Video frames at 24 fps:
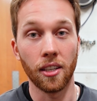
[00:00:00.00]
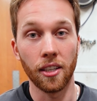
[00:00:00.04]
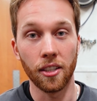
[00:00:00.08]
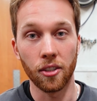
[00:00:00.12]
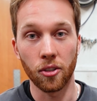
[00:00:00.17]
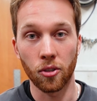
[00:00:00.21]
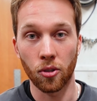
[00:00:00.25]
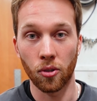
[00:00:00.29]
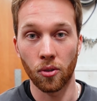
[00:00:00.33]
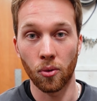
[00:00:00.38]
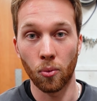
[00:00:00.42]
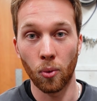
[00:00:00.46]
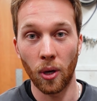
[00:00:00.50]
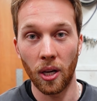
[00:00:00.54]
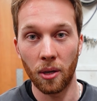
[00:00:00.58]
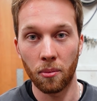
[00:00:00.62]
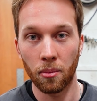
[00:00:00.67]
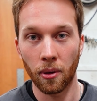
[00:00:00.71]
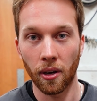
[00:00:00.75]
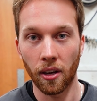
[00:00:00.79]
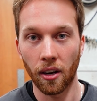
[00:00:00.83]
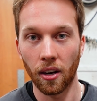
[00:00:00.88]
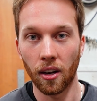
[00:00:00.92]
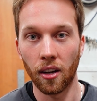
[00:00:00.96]
into the
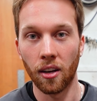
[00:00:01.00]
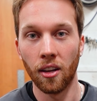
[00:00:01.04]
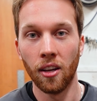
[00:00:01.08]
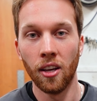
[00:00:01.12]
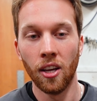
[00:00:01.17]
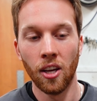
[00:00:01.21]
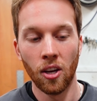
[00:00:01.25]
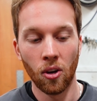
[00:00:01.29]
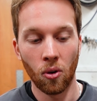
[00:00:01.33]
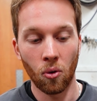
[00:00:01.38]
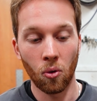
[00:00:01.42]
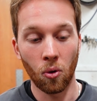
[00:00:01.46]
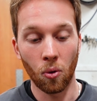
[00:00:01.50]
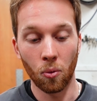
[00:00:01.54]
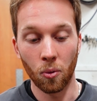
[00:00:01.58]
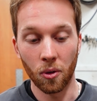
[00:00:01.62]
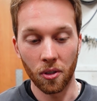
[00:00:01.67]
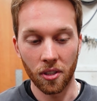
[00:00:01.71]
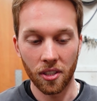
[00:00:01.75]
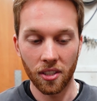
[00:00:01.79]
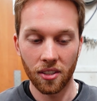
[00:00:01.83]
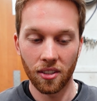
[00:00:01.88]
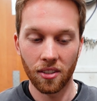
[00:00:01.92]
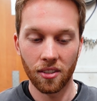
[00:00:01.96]
weld puddle, or
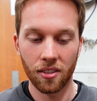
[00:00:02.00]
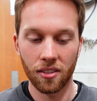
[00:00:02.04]
would